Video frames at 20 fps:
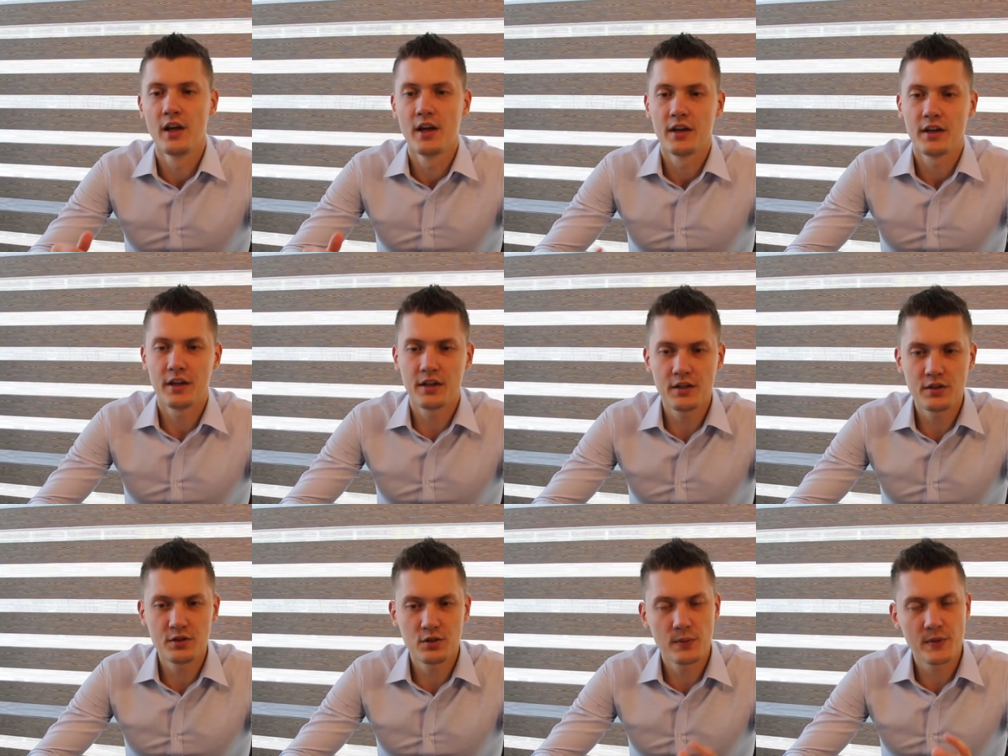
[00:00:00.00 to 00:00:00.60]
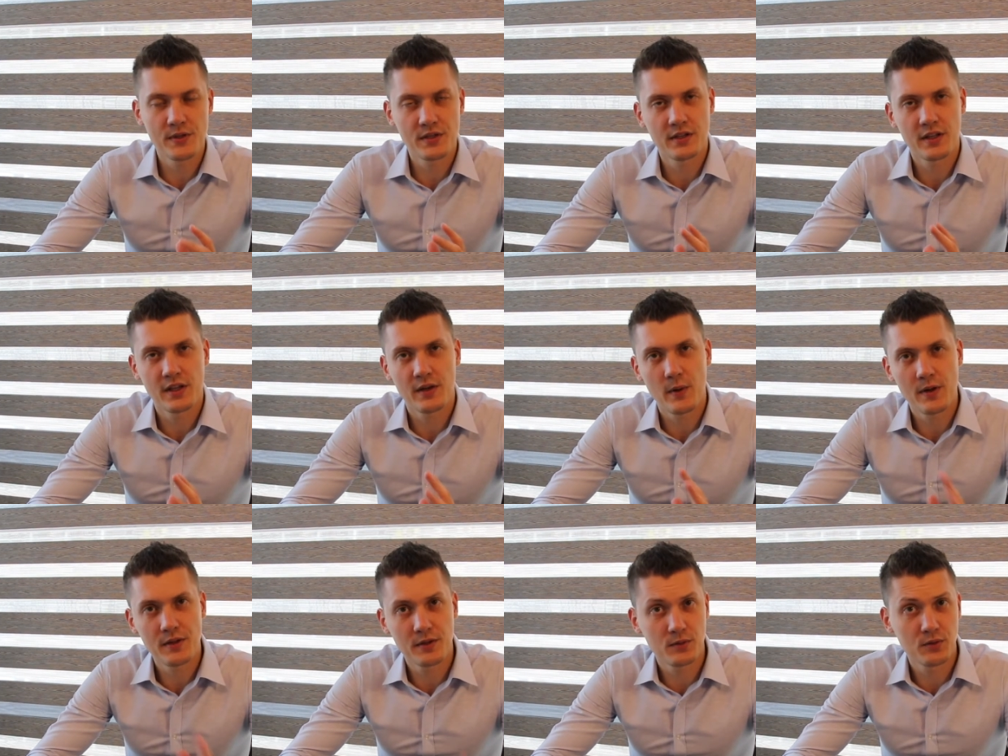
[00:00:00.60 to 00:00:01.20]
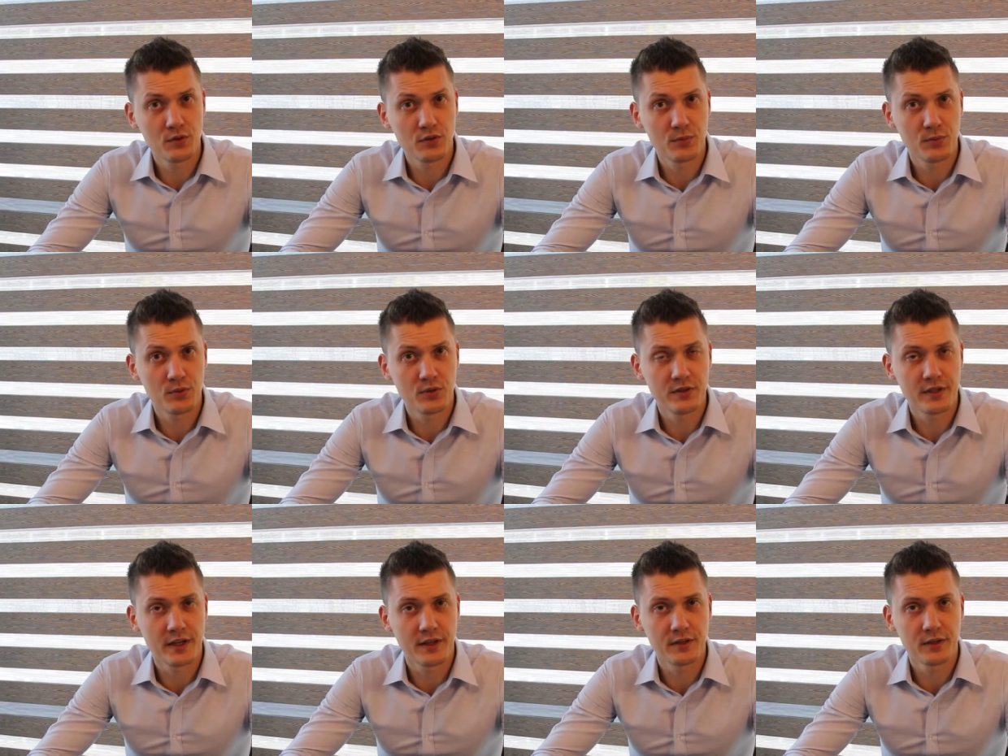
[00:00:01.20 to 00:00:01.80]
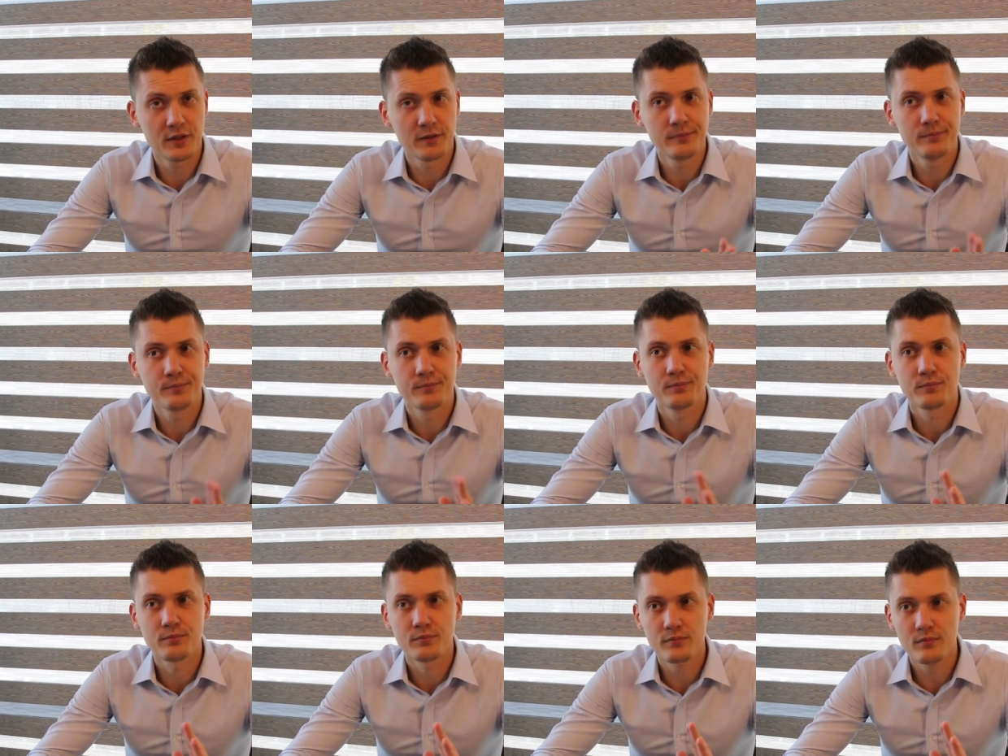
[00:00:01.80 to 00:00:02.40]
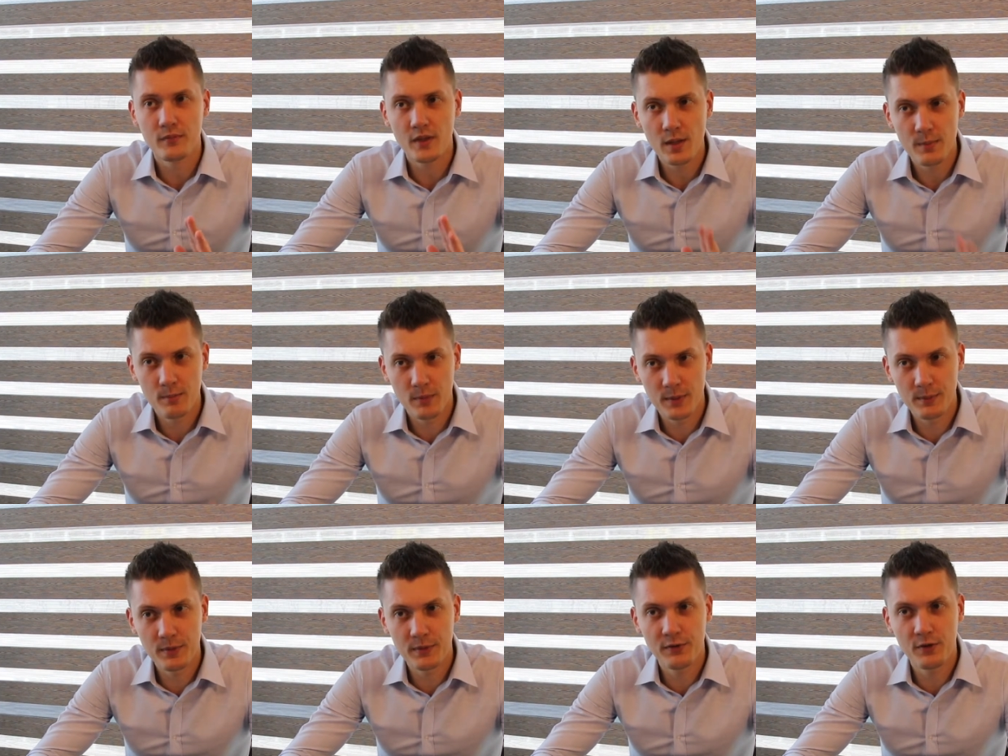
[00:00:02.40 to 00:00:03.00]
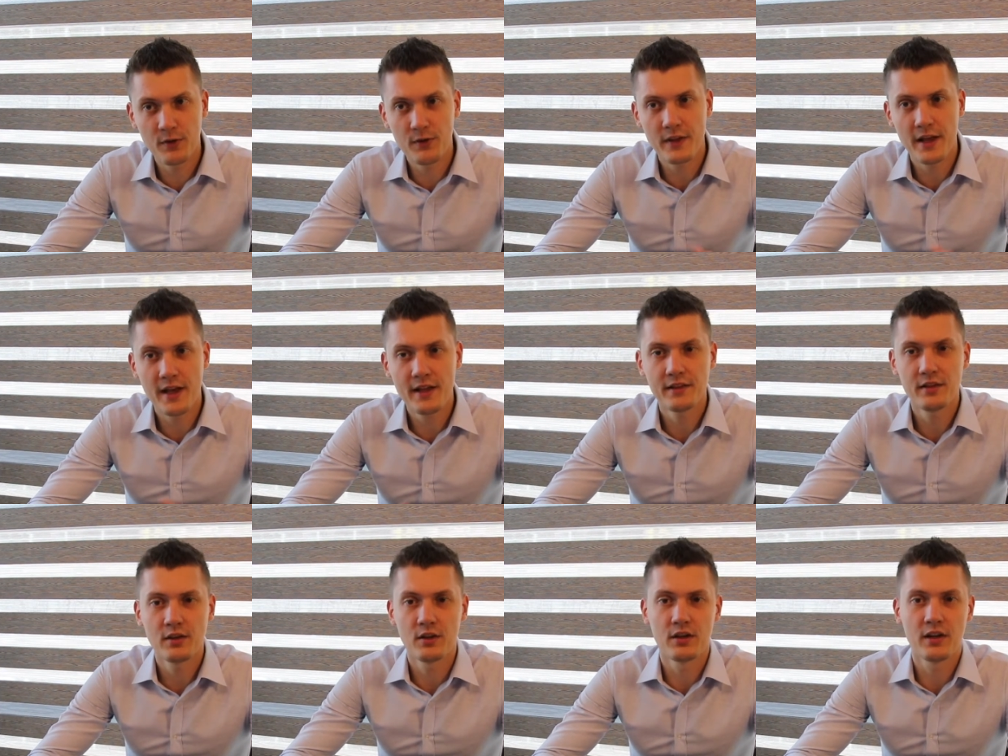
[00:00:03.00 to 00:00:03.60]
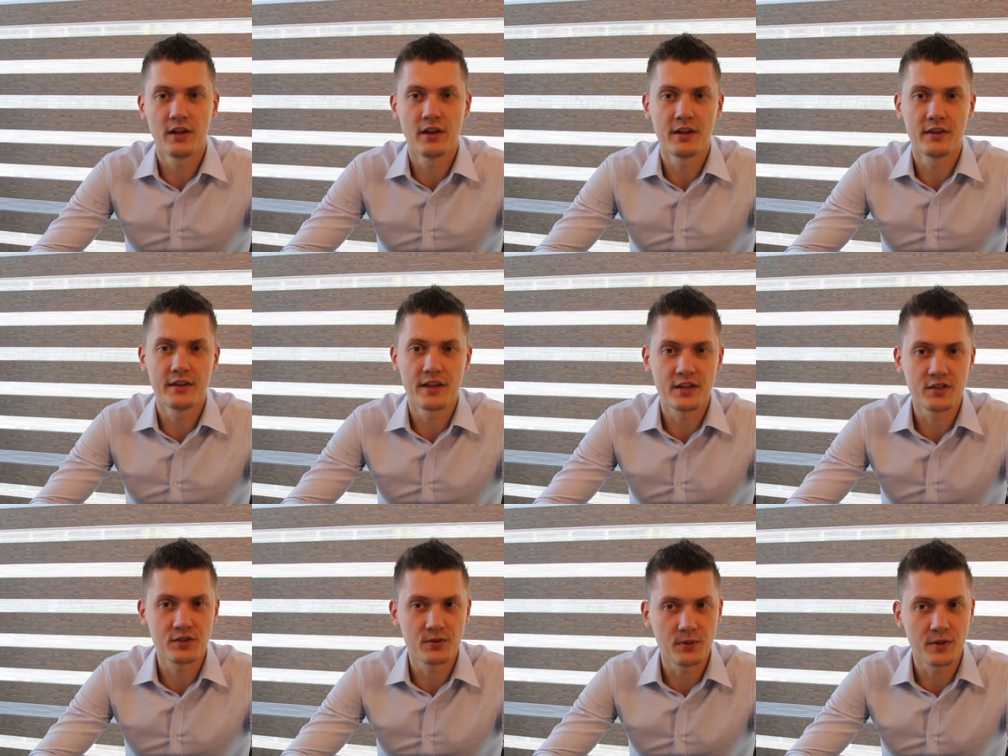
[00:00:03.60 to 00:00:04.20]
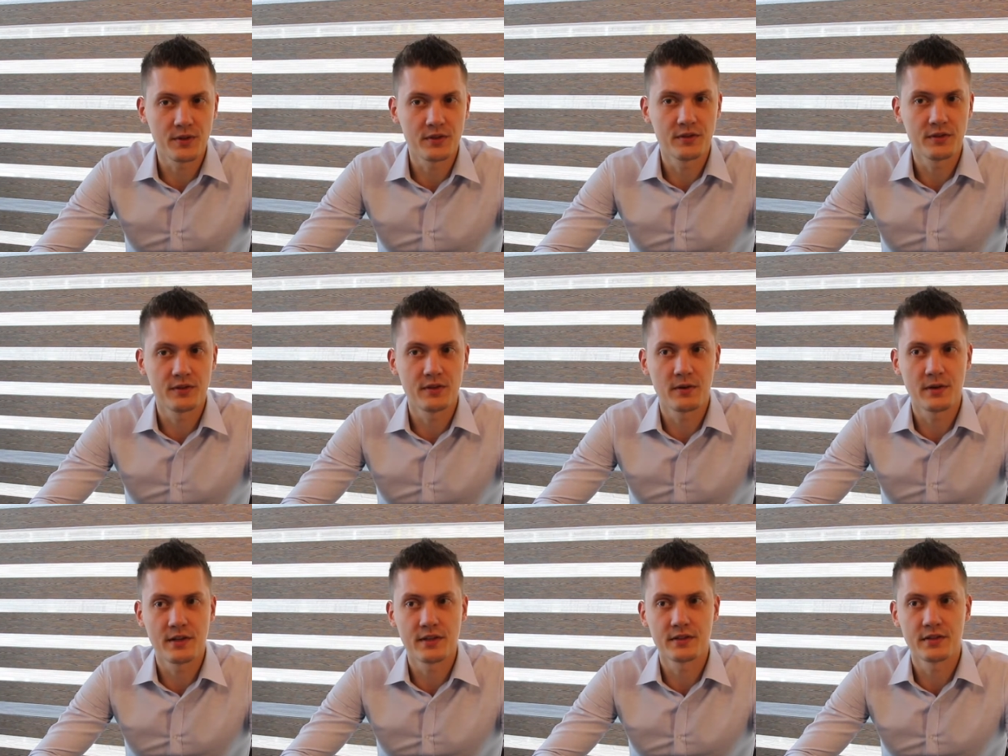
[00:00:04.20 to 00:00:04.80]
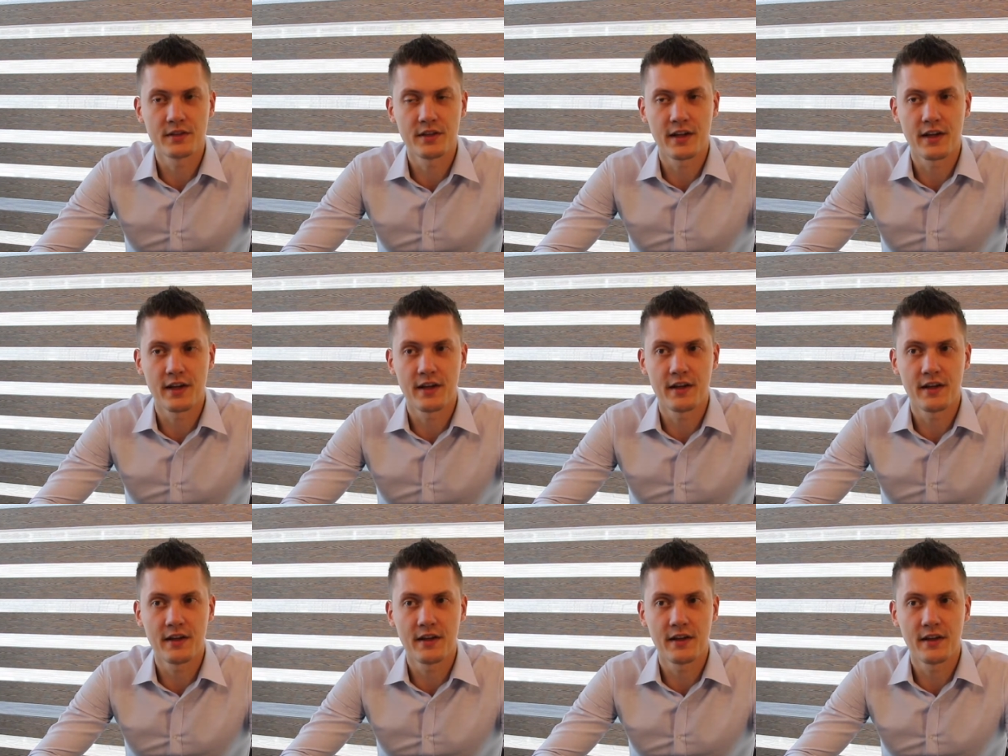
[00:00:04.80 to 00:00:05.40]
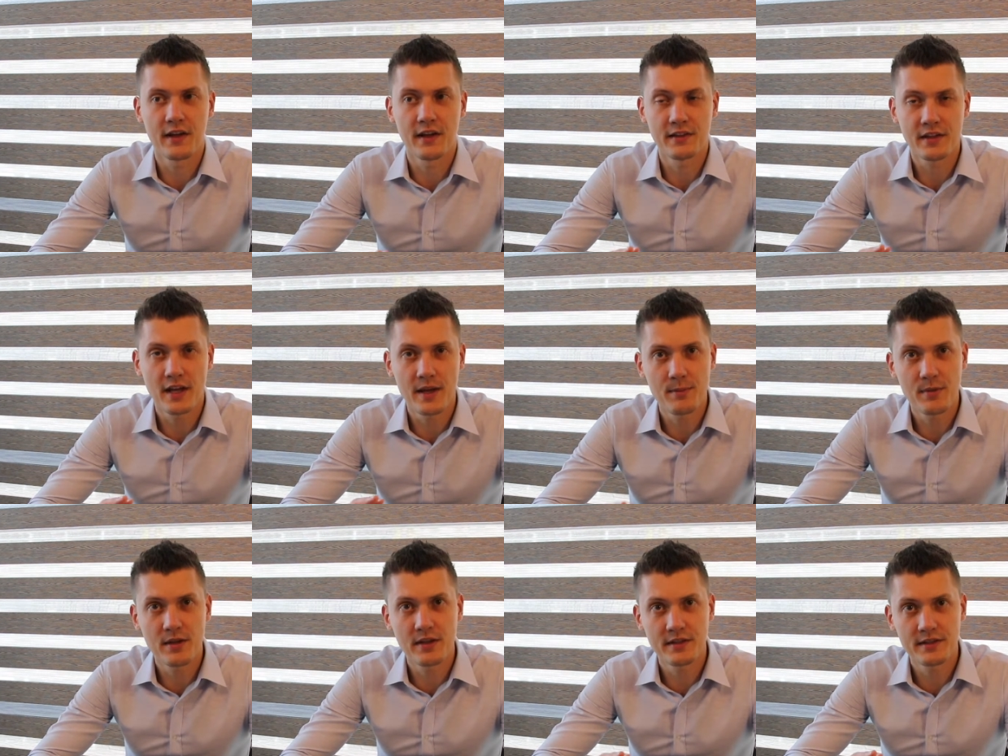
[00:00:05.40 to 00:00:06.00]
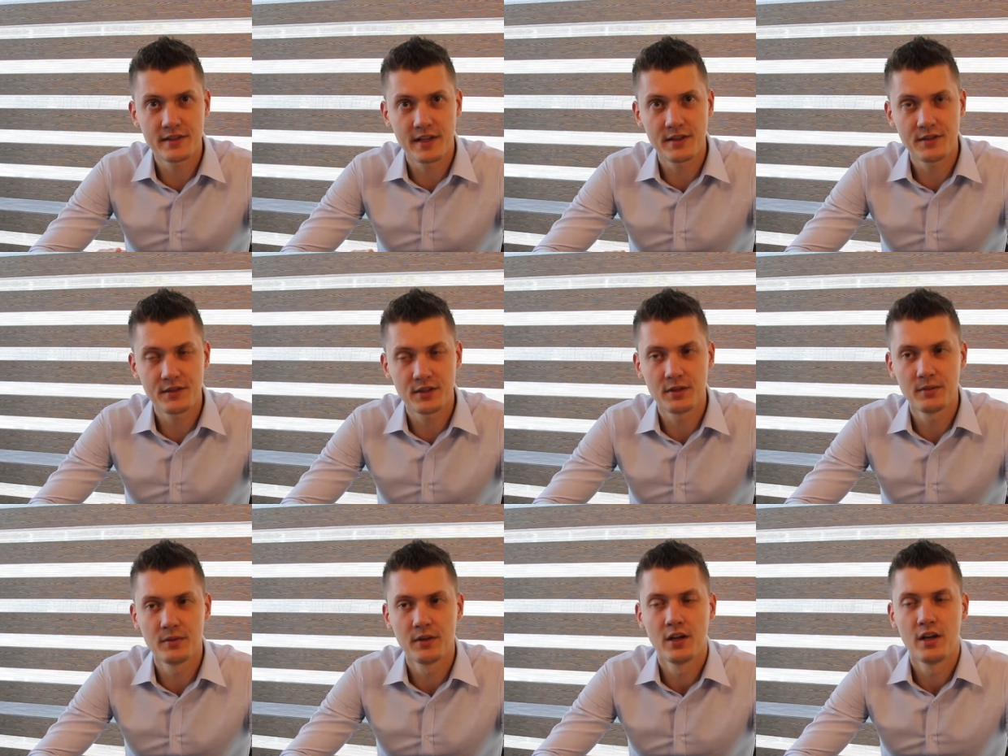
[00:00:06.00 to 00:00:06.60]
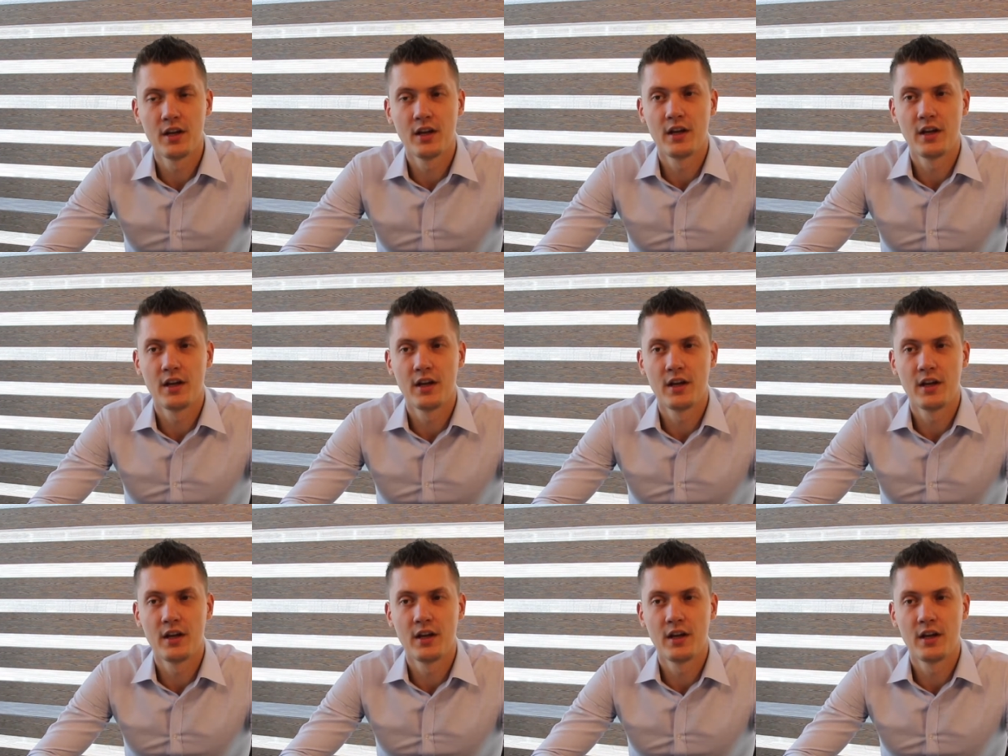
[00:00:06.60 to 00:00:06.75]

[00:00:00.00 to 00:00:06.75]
He needs to visit the rental dispute center, but before that, next to it there is a typing center.